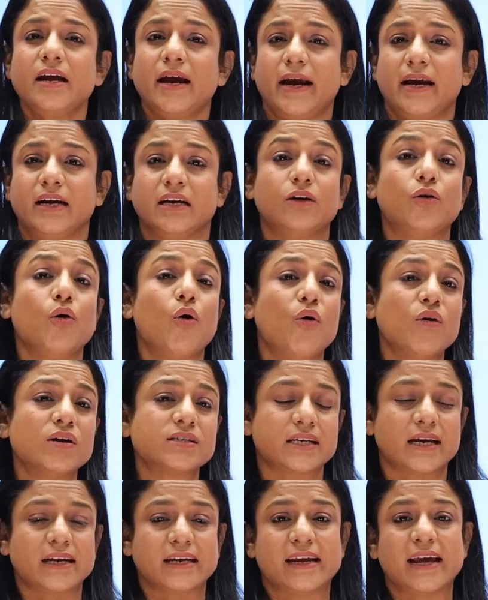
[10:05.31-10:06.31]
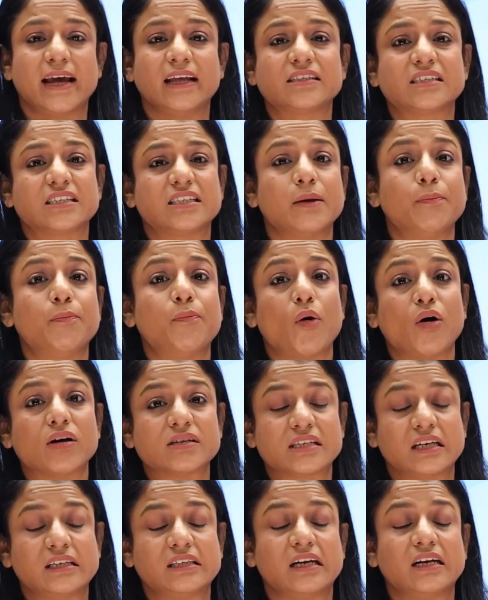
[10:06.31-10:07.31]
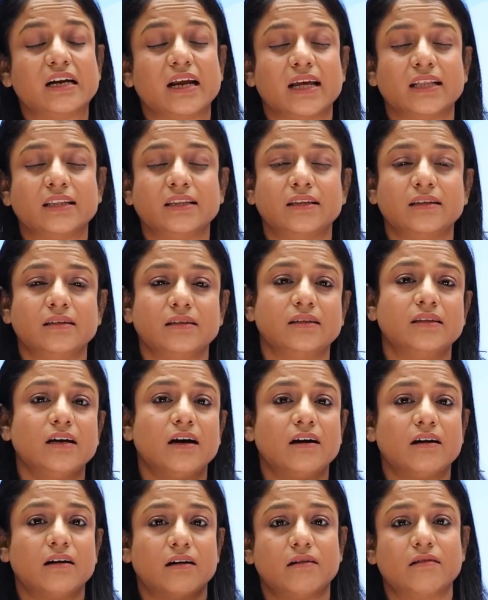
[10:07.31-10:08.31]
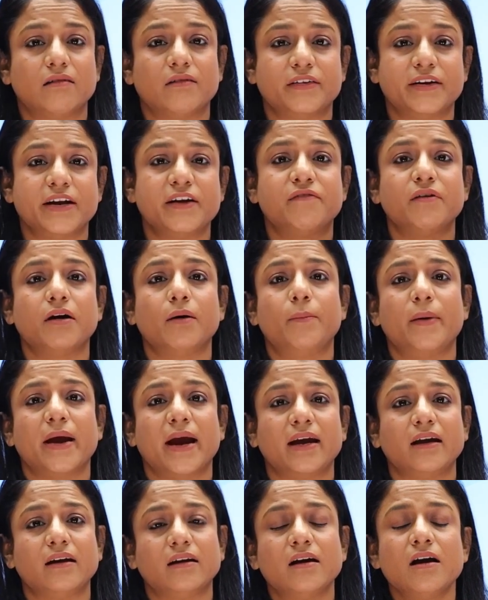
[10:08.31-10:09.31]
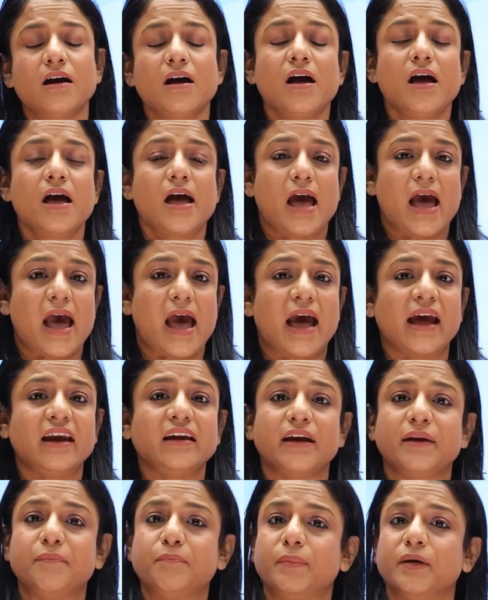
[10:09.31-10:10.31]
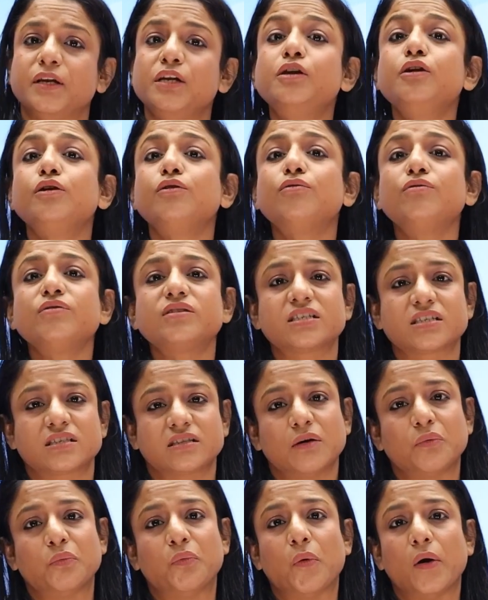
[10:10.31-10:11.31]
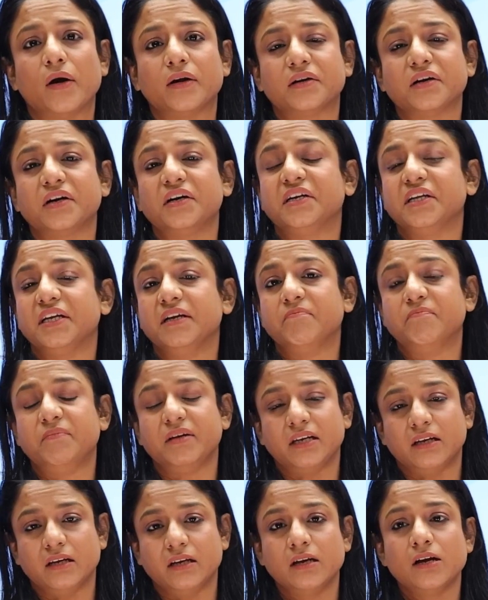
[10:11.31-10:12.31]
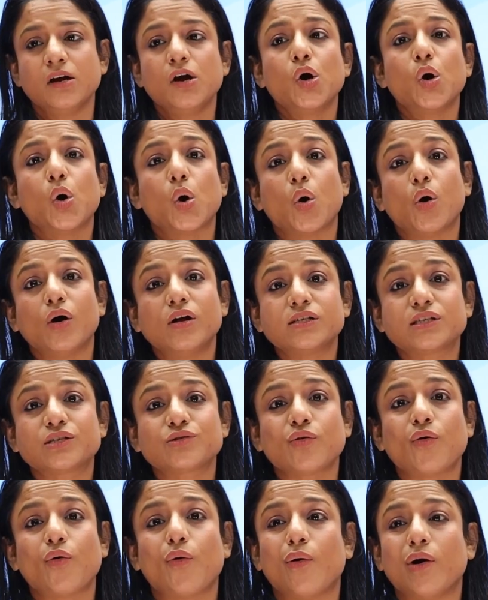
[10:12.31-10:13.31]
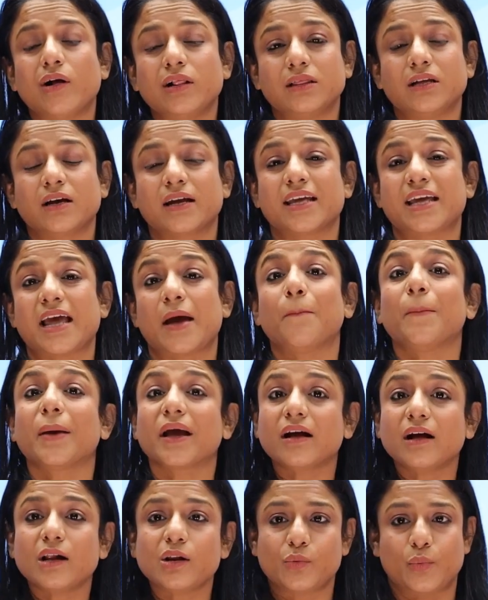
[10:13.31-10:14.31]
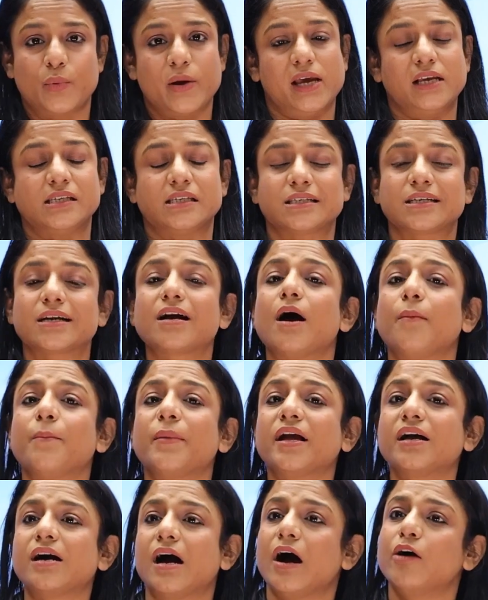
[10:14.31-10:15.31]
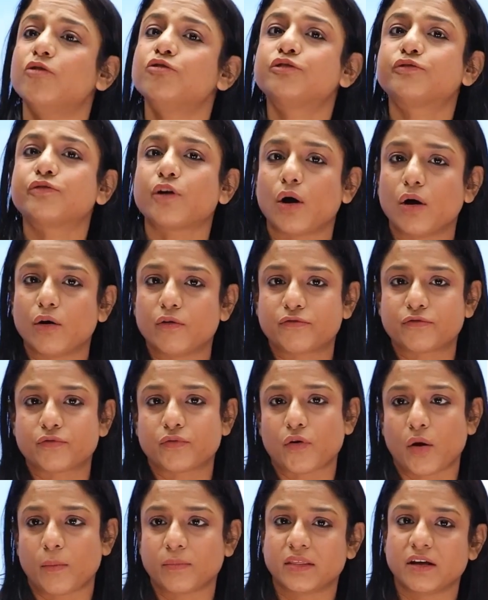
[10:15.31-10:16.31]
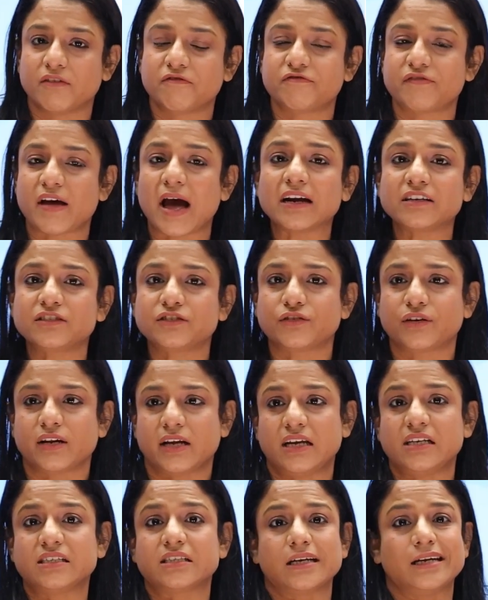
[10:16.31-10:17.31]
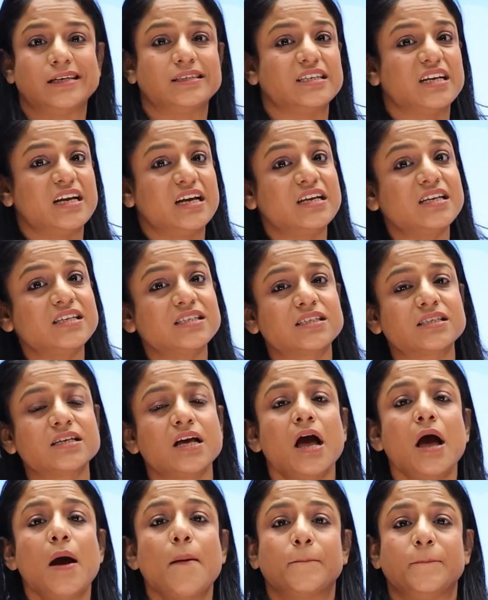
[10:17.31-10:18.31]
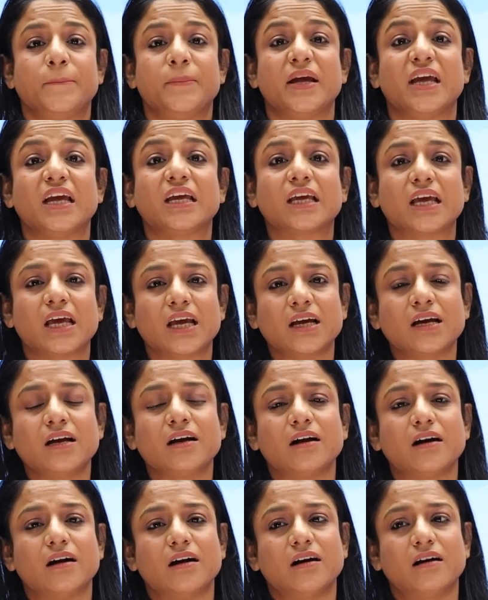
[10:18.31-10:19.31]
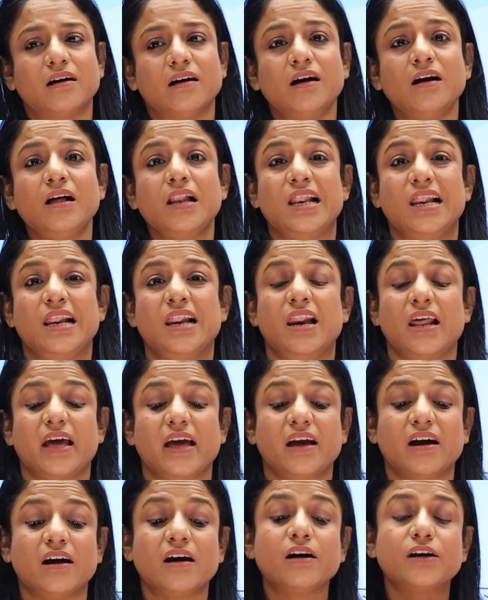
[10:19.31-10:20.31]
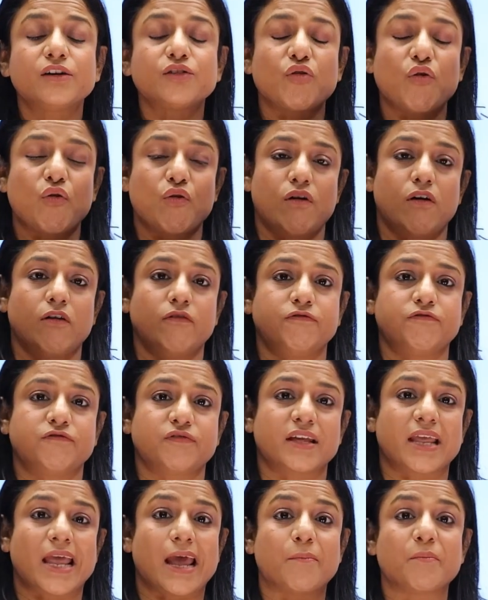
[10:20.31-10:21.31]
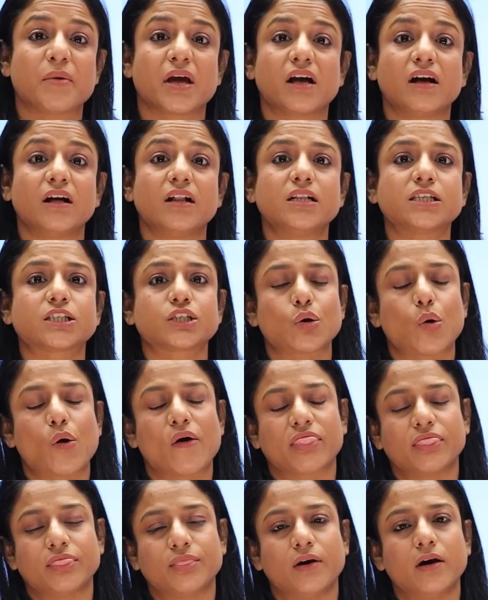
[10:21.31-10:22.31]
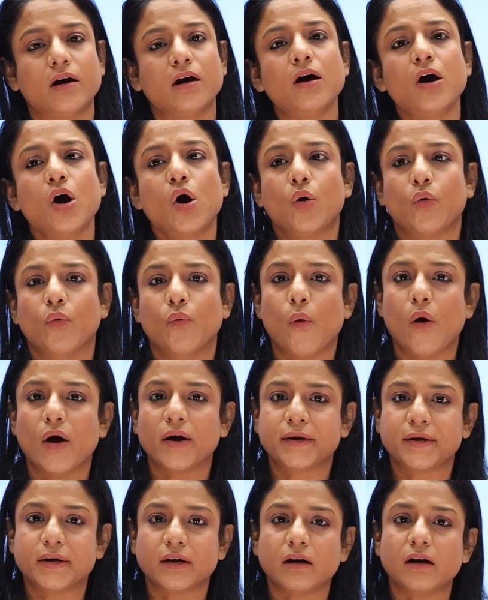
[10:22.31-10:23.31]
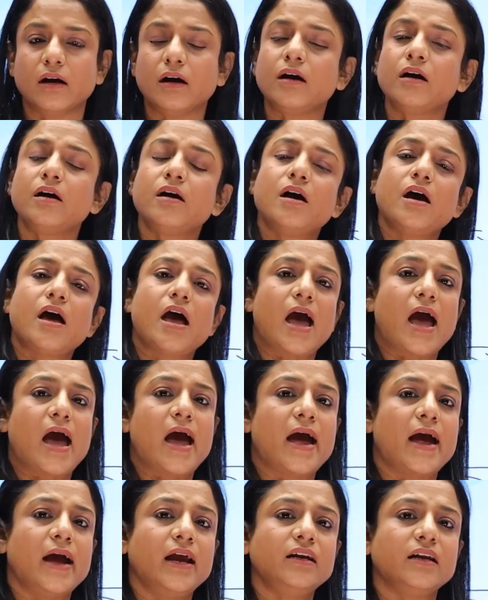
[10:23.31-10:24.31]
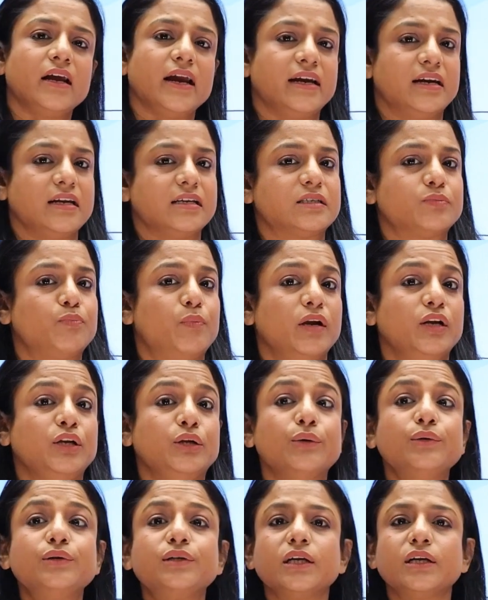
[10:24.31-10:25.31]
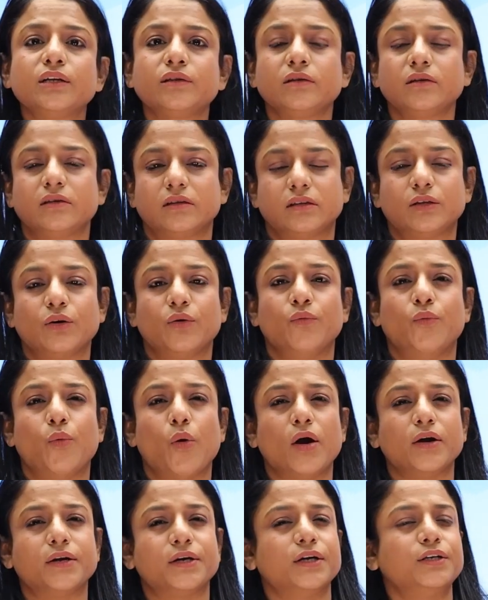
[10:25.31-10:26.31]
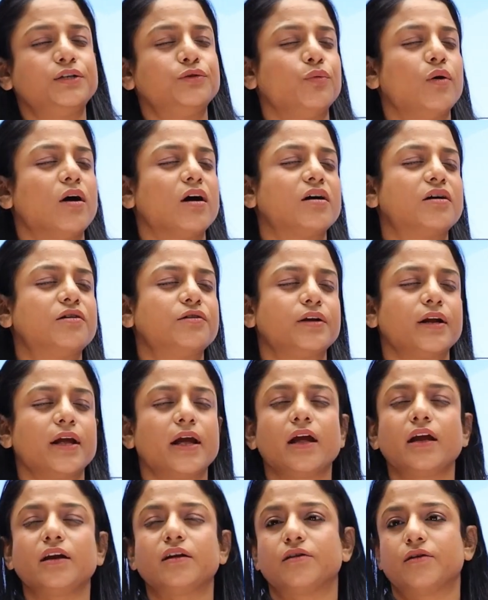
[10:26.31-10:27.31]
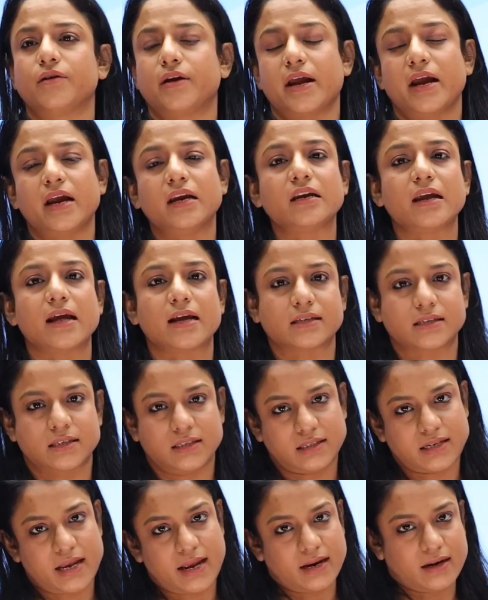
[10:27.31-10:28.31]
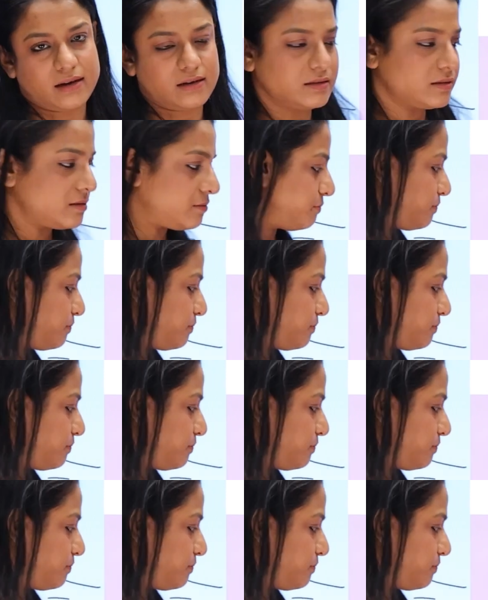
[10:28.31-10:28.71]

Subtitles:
It goes and gets deposited in the riverbed, and it pollutes the water deeply. Also, all the chemical waste coming out of from the factories, it is making a layer of chemicals on the water, and it is polluting the water to a great extent.